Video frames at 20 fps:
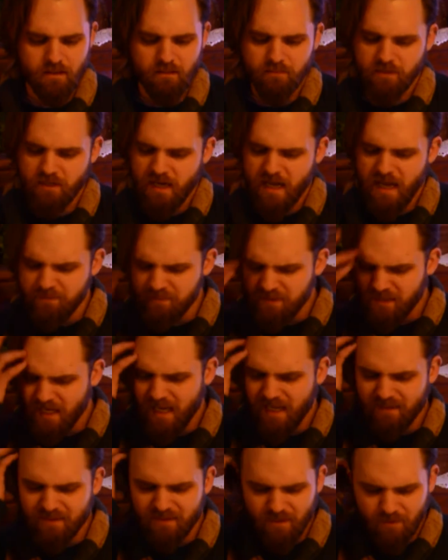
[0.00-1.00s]
Perhaps it
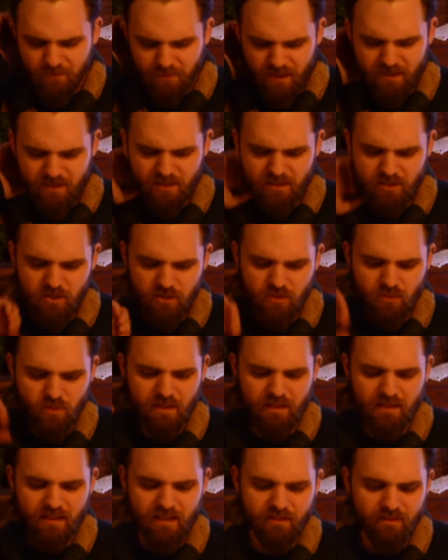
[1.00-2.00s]
had something to do
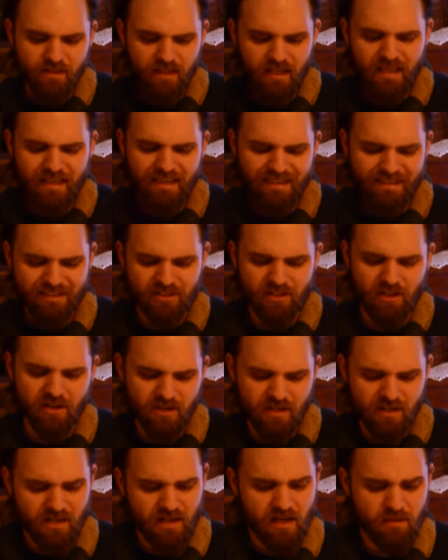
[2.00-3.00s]
with living in a
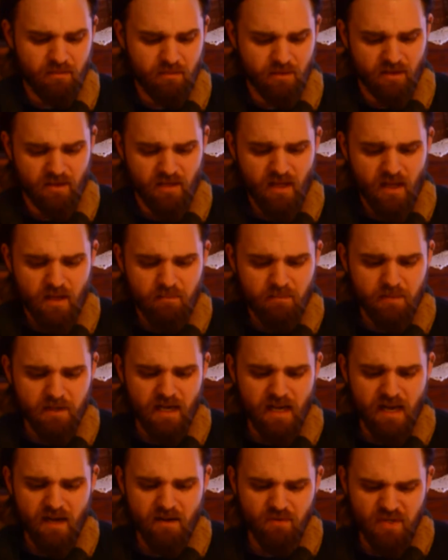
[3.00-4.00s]
dark cupboard,
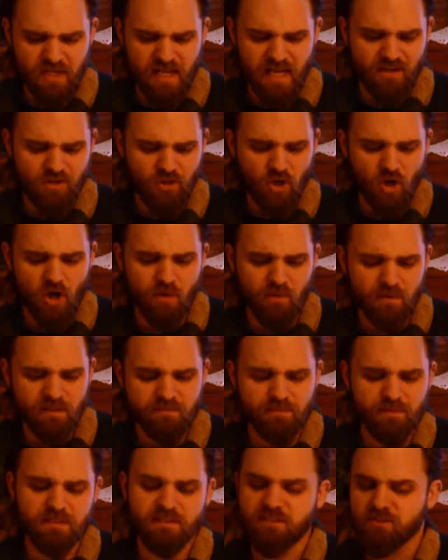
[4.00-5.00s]
but Harry had
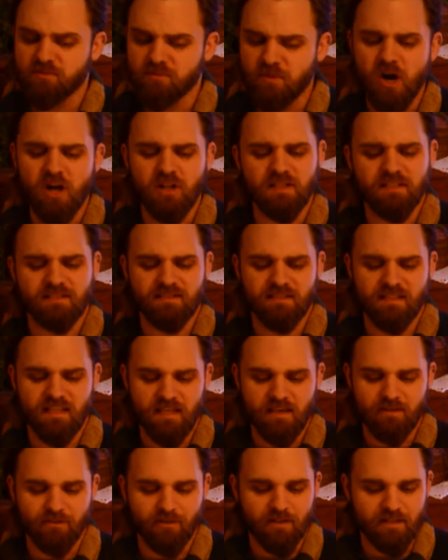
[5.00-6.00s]
always been small and
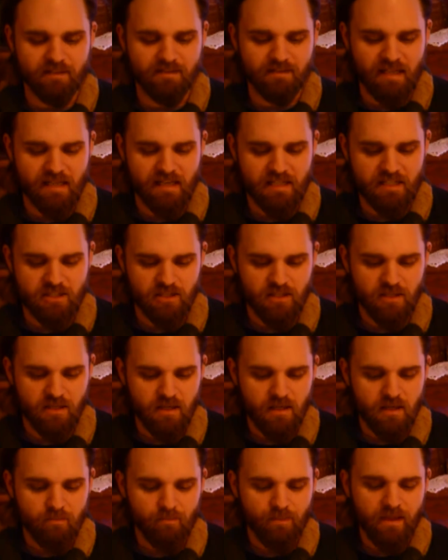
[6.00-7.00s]
skinny for his age.
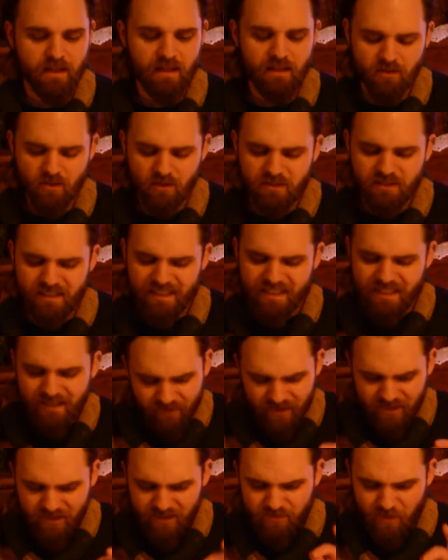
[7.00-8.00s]
He looked
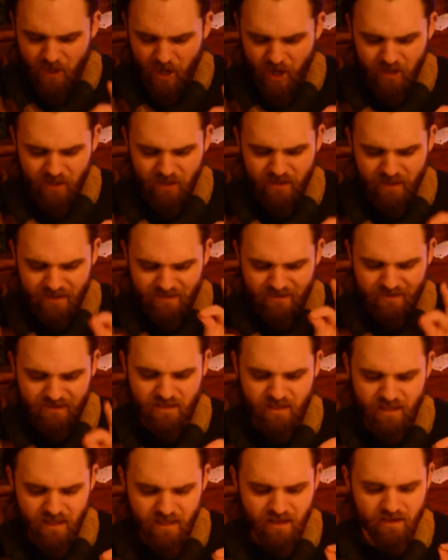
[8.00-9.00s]
even smaller and
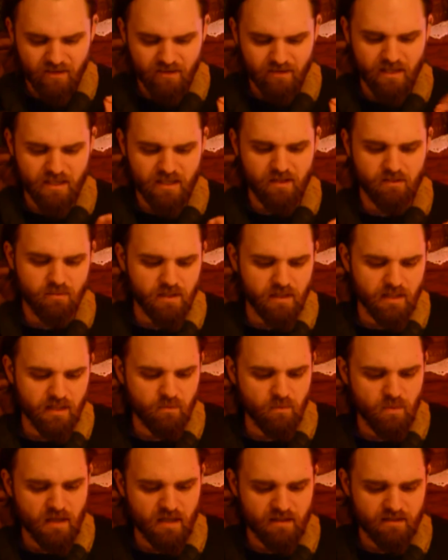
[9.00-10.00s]
skinnier than he really
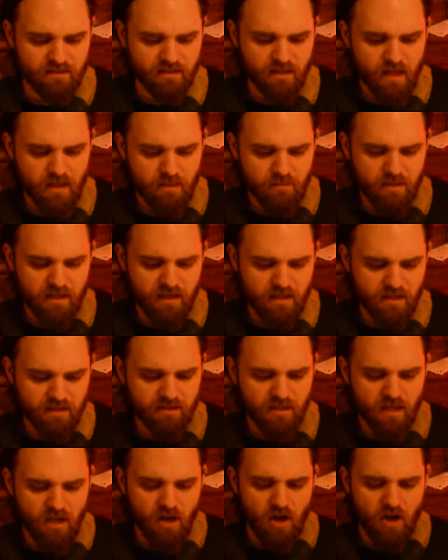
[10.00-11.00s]
was,
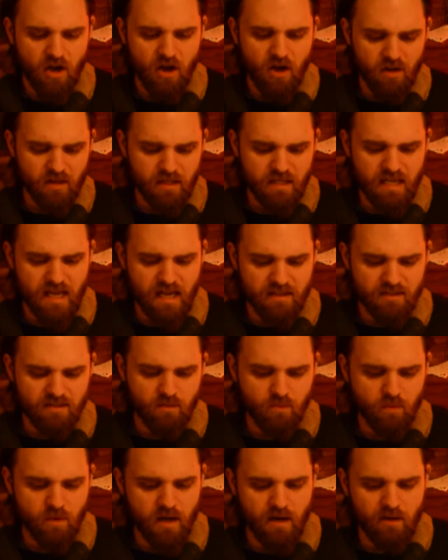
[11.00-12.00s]
because all he had
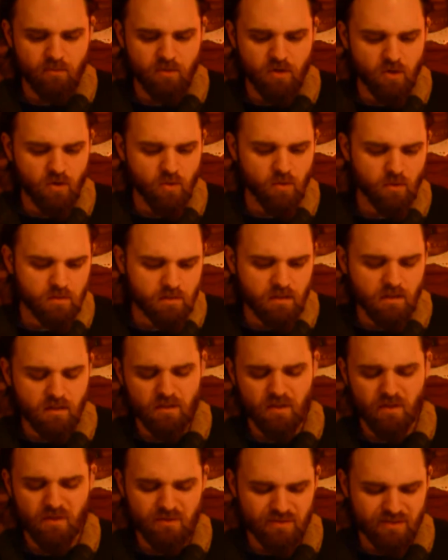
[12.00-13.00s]
to wear were old
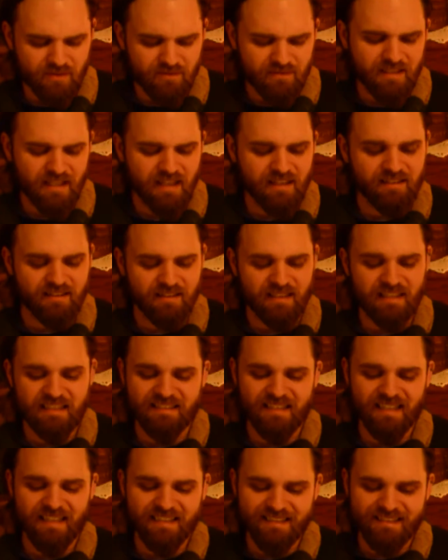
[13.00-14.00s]
clothes of
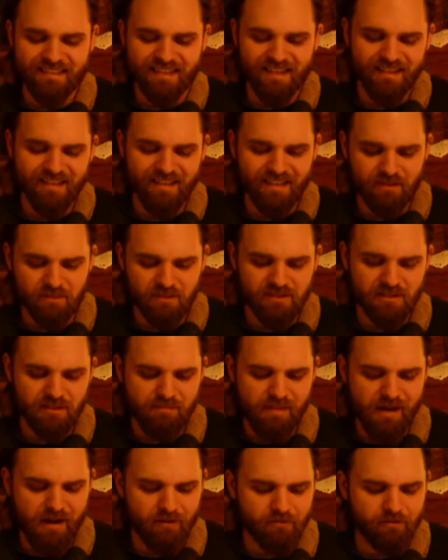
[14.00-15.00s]
Dudley's, and Dudley was
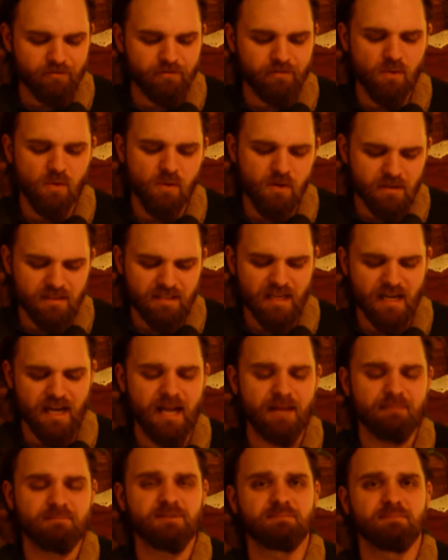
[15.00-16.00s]
about 4
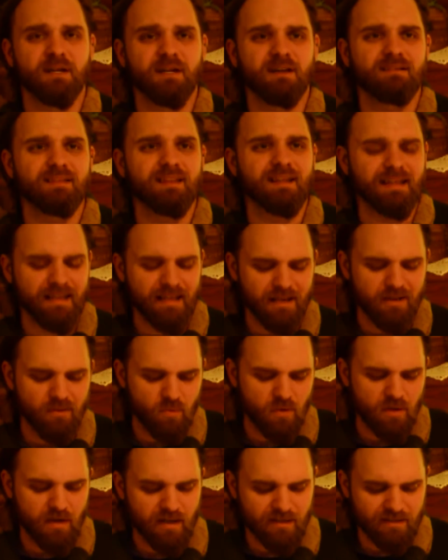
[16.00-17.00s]
times bigger than he
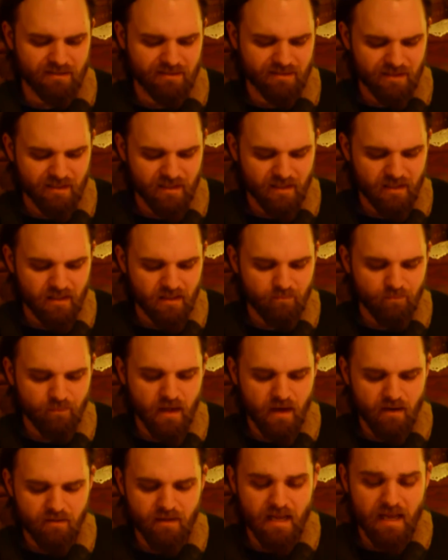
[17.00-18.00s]
was.
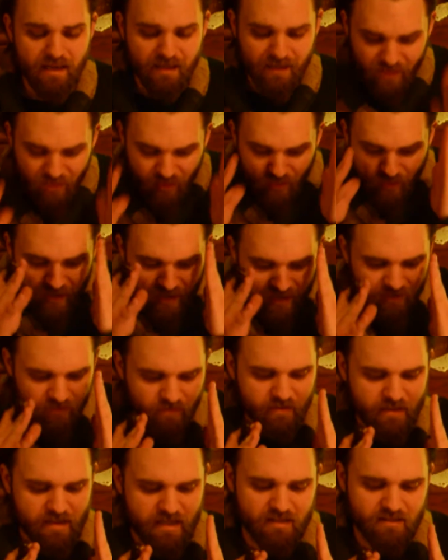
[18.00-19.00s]
Harry had a thin
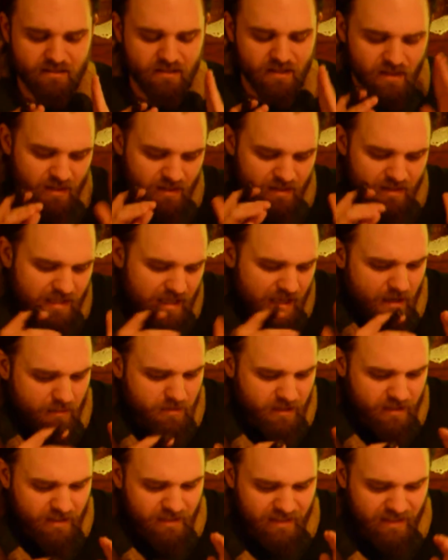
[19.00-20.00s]
face,
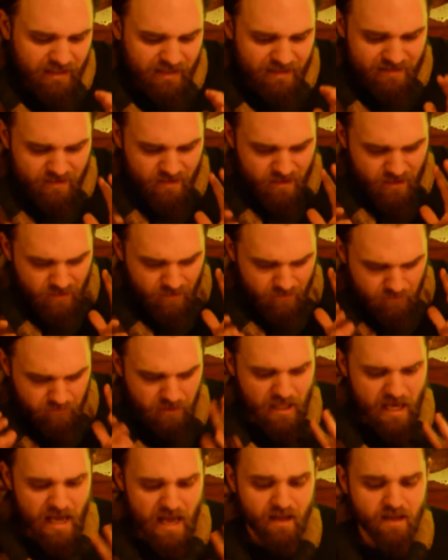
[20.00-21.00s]
knobbly knees,
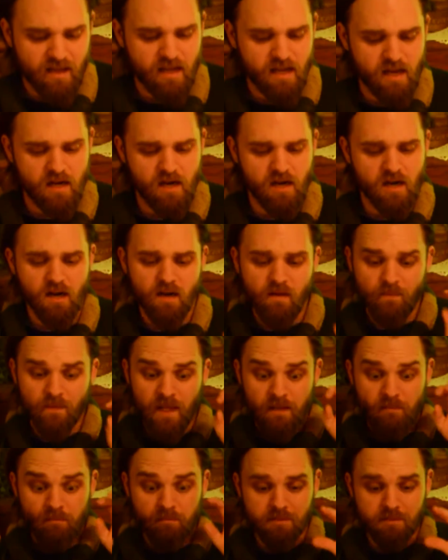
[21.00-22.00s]
black hair, and